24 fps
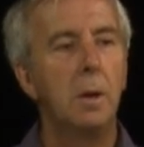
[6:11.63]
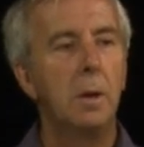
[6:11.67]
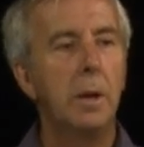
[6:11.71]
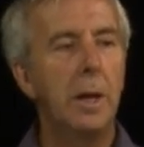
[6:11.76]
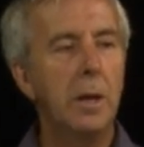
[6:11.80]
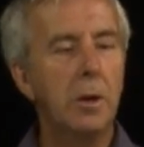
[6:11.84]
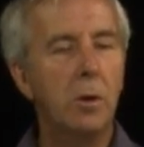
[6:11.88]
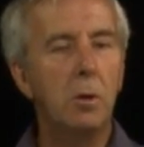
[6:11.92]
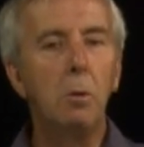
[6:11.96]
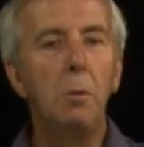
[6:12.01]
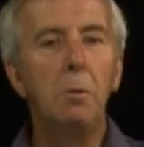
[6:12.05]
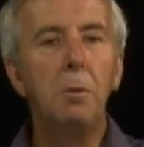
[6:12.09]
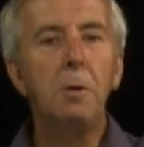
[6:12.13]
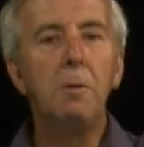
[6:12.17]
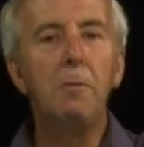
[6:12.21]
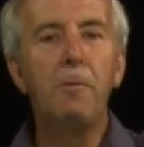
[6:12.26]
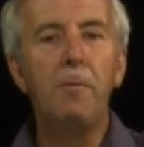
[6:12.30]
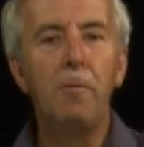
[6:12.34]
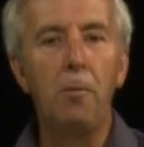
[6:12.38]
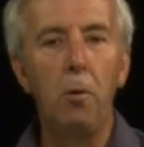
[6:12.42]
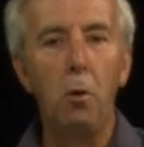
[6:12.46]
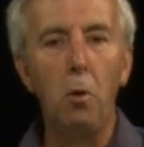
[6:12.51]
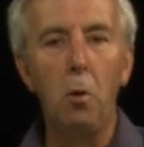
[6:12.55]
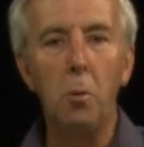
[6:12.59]
That's called the
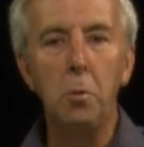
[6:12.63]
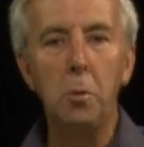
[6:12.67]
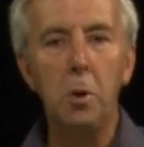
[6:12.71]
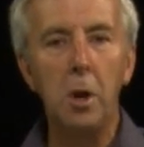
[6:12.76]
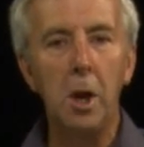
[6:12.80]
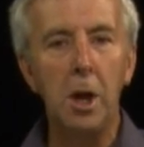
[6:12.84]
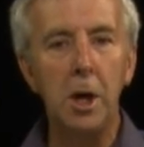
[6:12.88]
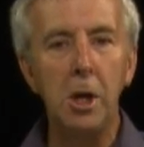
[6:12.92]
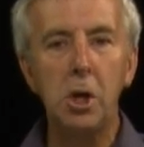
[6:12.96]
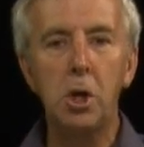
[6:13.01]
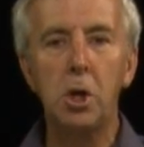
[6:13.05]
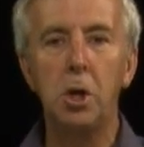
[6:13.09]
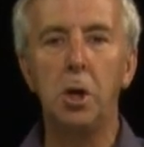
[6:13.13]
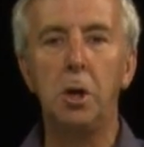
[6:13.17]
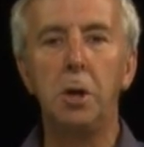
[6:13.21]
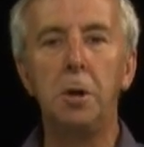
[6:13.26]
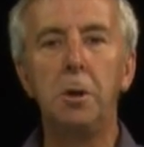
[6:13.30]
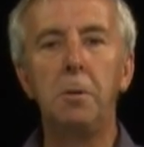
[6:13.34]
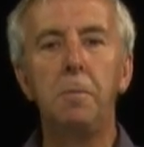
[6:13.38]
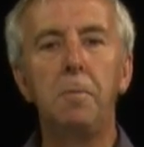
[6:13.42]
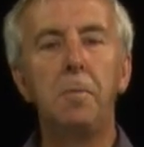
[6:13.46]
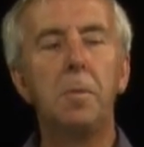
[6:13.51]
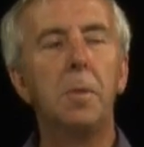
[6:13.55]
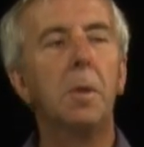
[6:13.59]

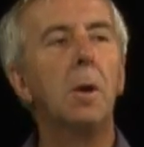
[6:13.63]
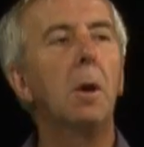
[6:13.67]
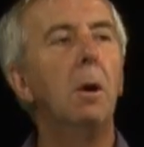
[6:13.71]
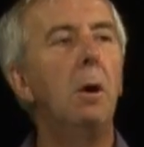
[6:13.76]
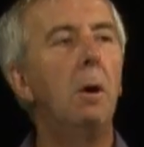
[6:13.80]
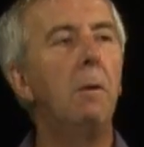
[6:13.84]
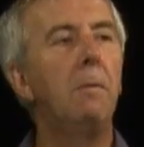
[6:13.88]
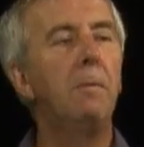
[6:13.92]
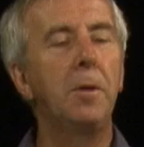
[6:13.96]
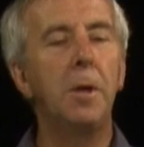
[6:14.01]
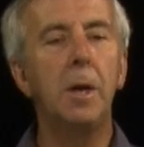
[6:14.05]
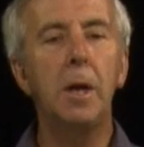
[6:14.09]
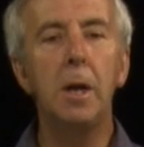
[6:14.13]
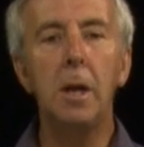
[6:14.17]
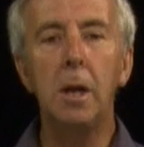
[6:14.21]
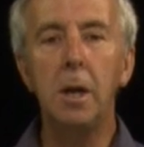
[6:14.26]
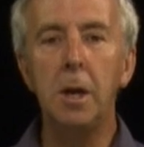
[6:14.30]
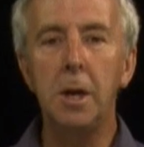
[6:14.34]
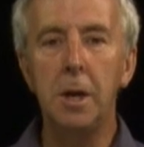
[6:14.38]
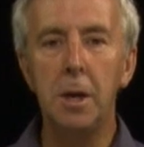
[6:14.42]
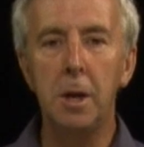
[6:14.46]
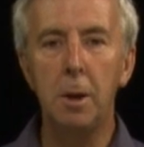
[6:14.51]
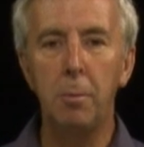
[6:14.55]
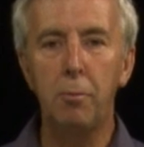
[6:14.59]
formulation of the
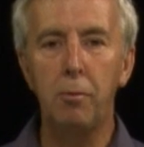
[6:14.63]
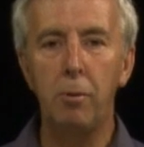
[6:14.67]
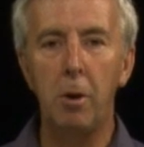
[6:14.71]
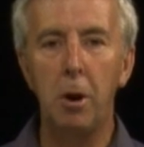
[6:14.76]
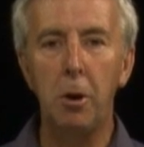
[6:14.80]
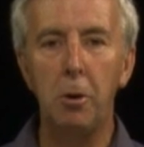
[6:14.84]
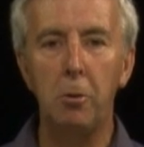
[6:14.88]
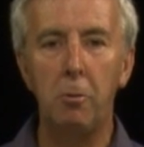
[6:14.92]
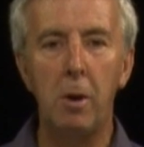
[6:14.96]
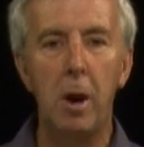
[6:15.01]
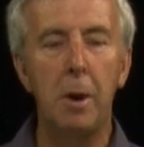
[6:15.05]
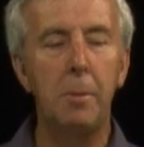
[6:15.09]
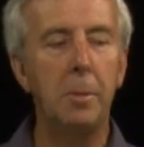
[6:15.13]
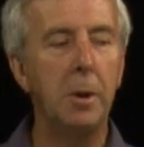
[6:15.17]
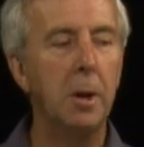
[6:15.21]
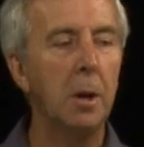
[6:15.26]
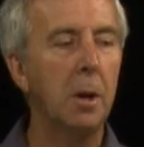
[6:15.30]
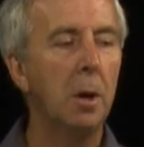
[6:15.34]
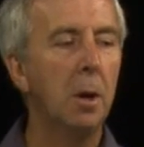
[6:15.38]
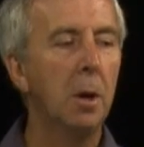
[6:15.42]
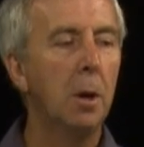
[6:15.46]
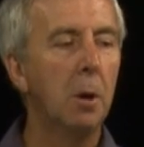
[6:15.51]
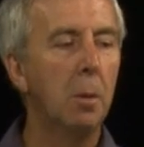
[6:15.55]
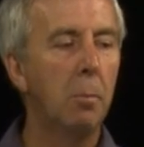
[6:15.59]
linear
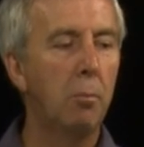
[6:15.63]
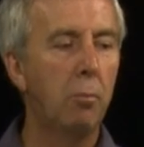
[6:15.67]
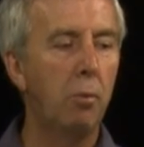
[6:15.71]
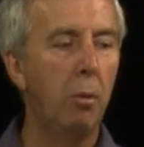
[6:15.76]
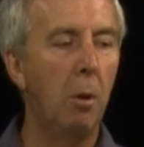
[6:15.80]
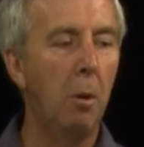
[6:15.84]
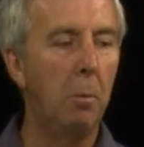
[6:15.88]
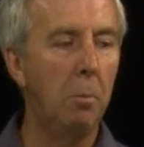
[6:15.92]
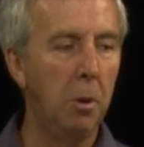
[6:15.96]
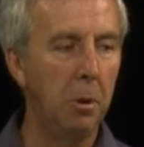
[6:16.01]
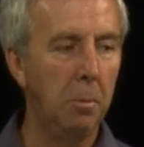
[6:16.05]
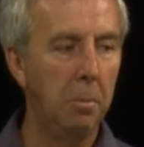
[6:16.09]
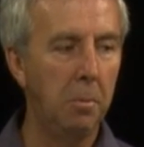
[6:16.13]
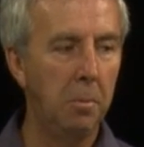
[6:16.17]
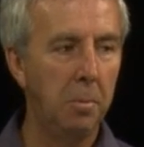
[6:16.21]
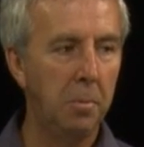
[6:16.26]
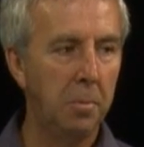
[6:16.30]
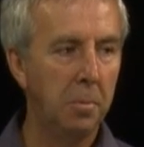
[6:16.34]
programming problem.